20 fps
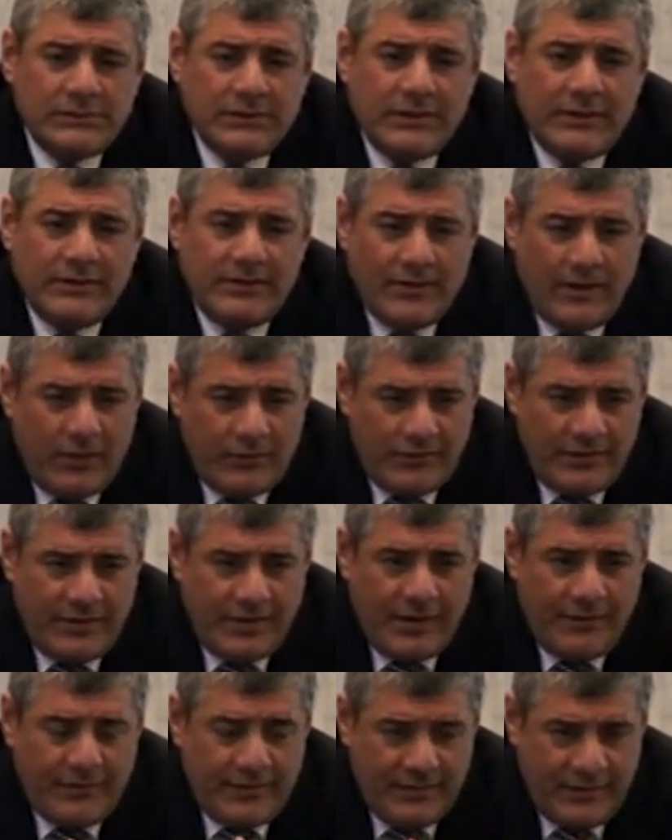And now,
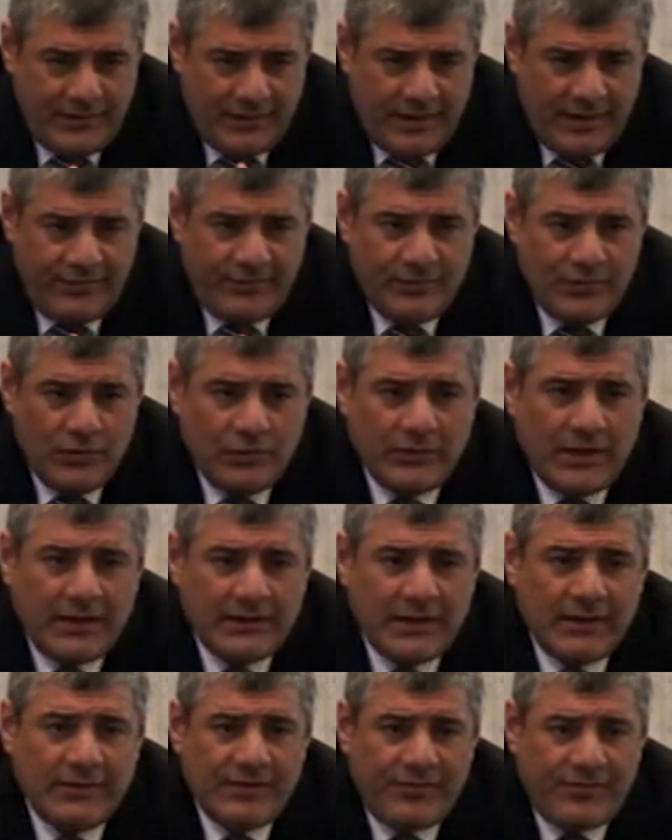they are, in case you do
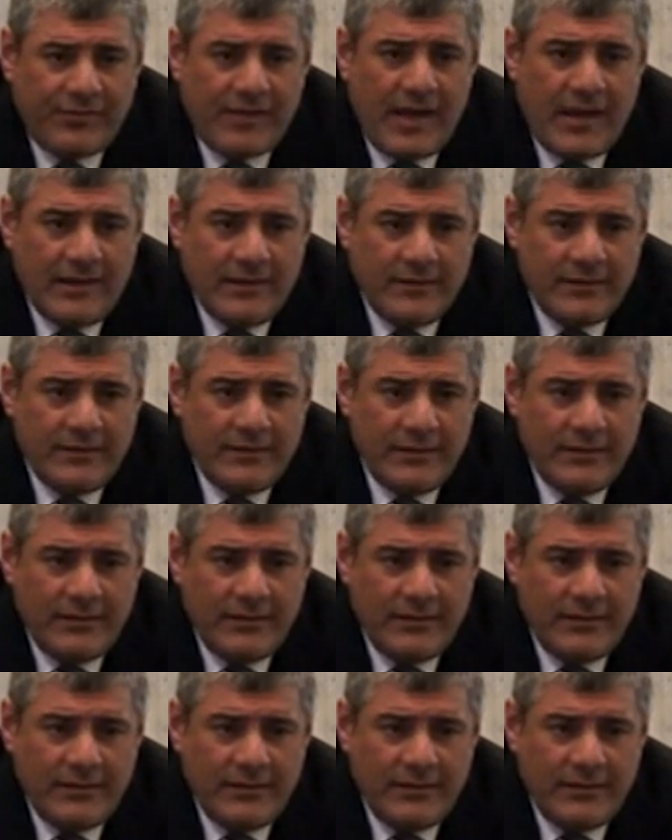not understand,